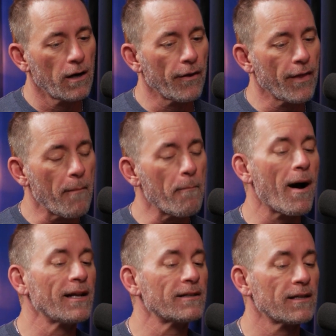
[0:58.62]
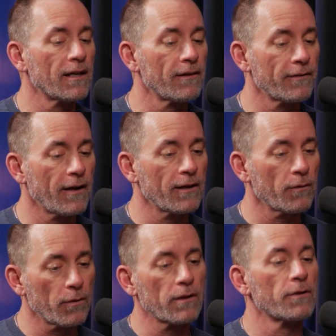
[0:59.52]
on that mindset of I
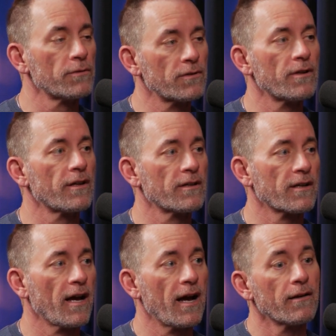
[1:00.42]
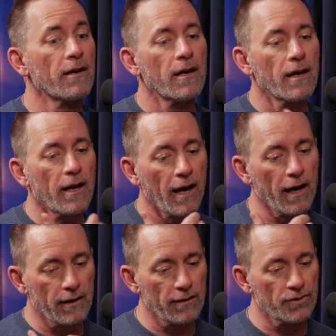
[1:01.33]
don't want to lose to this guy.
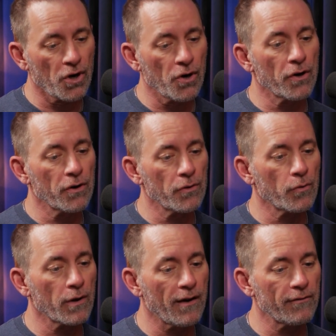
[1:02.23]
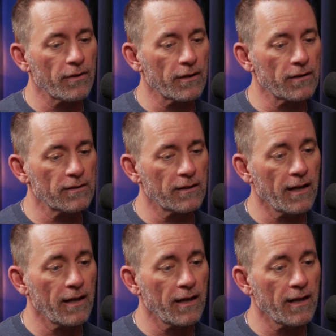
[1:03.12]
And in turn, what I've done is said,